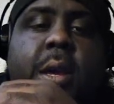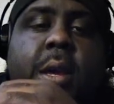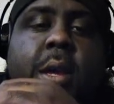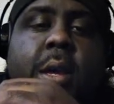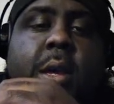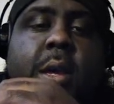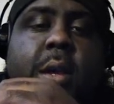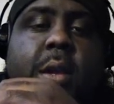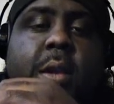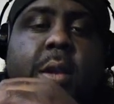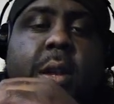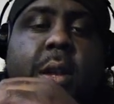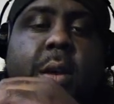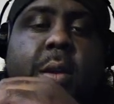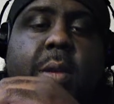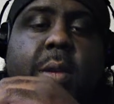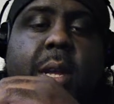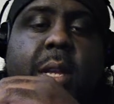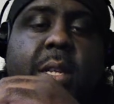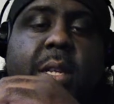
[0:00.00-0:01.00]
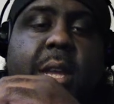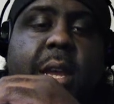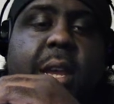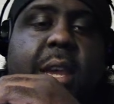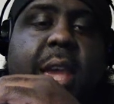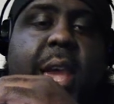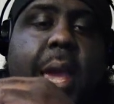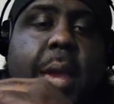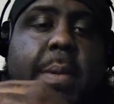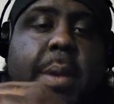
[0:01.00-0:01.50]
you know, they said
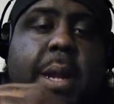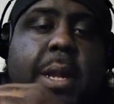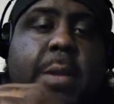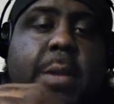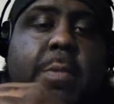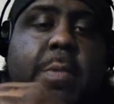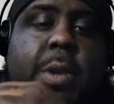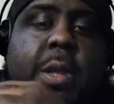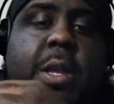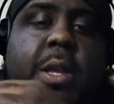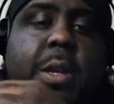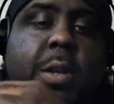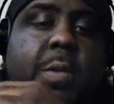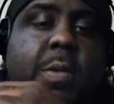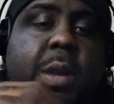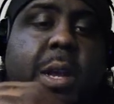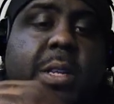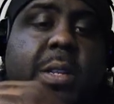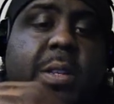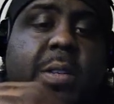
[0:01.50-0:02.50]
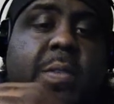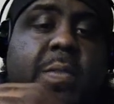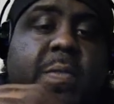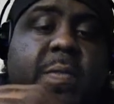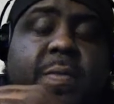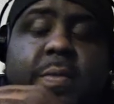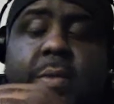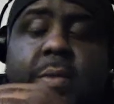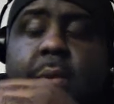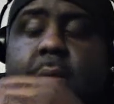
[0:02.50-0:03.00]
came at him real aggressive.
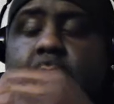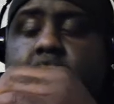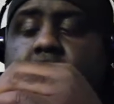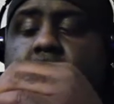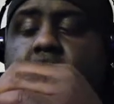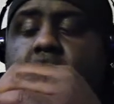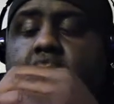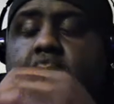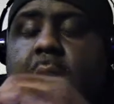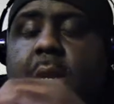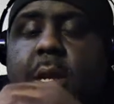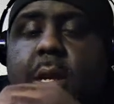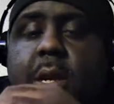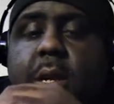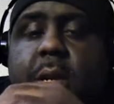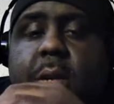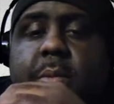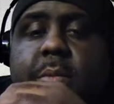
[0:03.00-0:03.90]
And um,